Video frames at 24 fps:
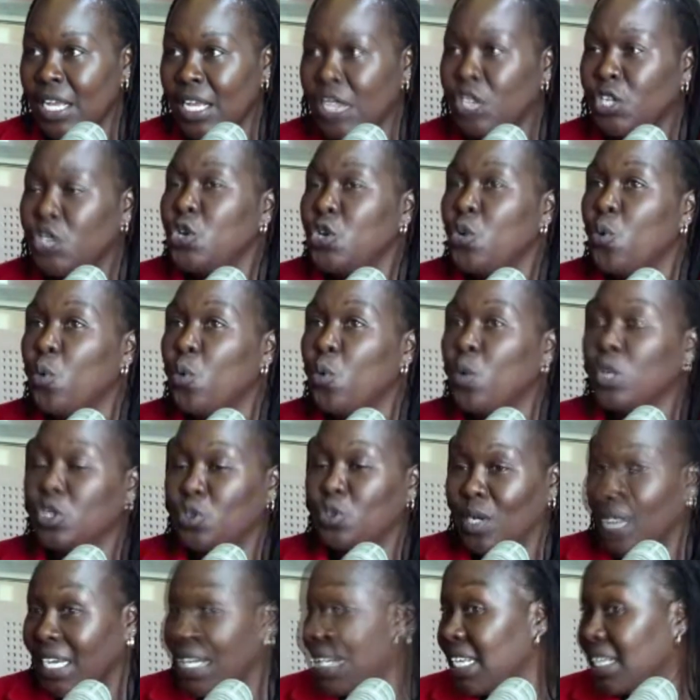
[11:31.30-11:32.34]
Do you want to
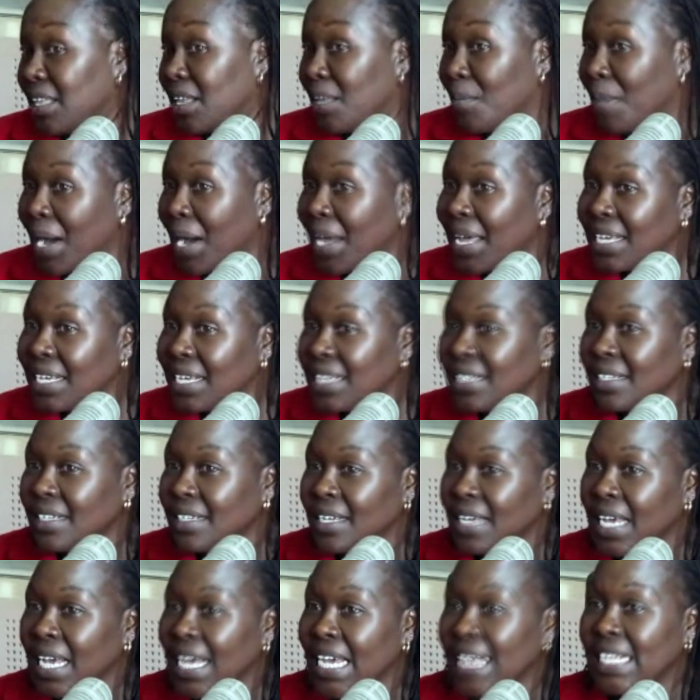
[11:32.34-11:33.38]
lead in the market
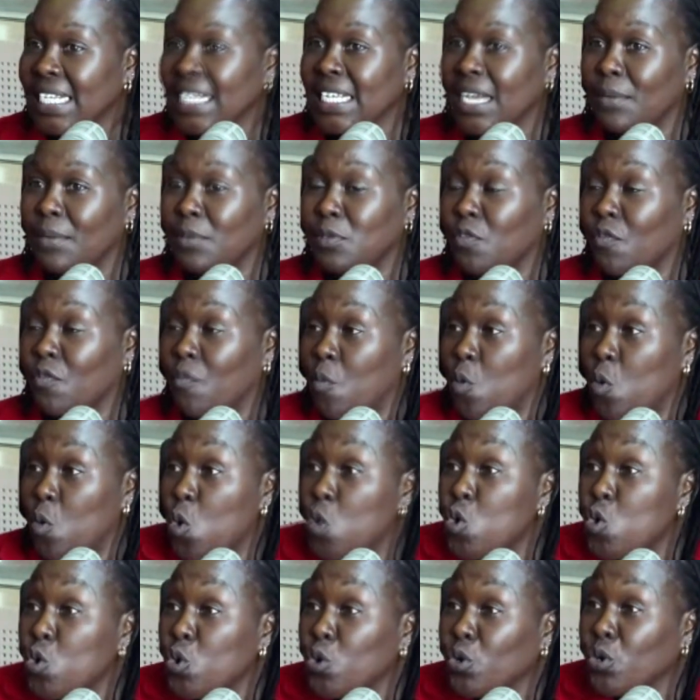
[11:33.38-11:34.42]
in terms of
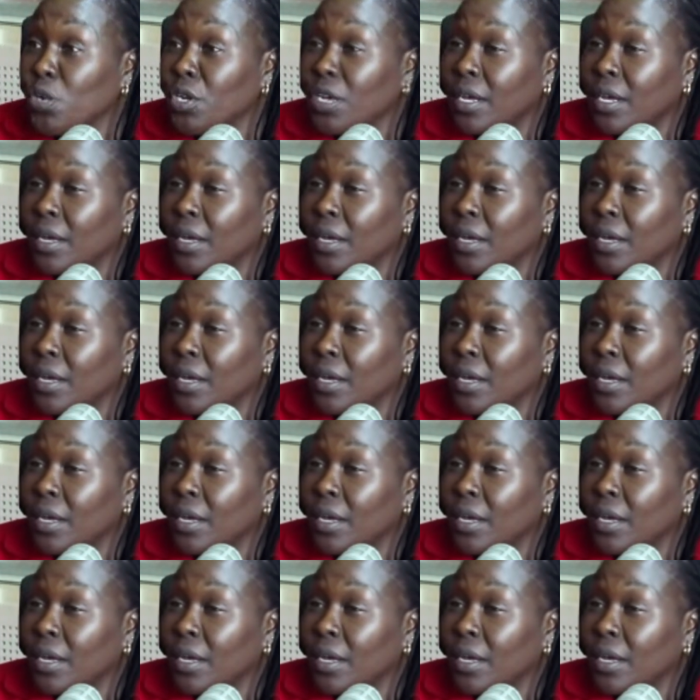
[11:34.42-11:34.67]
good